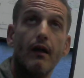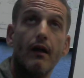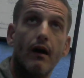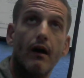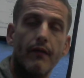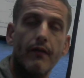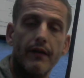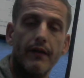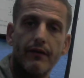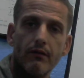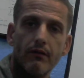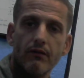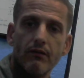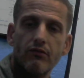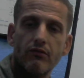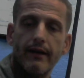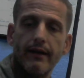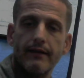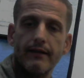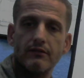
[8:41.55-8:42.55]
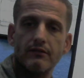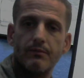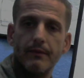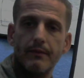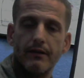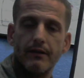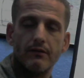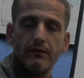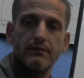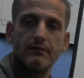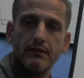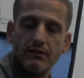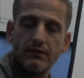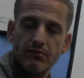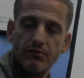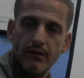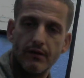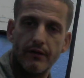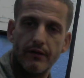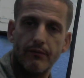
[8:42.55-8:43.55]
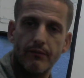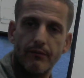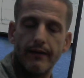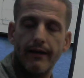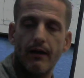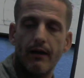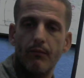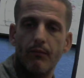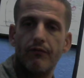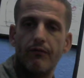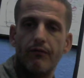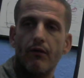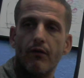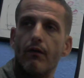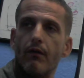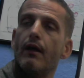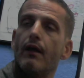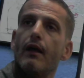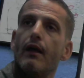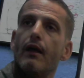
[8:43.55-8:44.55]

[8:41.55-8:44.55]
neurotransmitters is really, really helpful.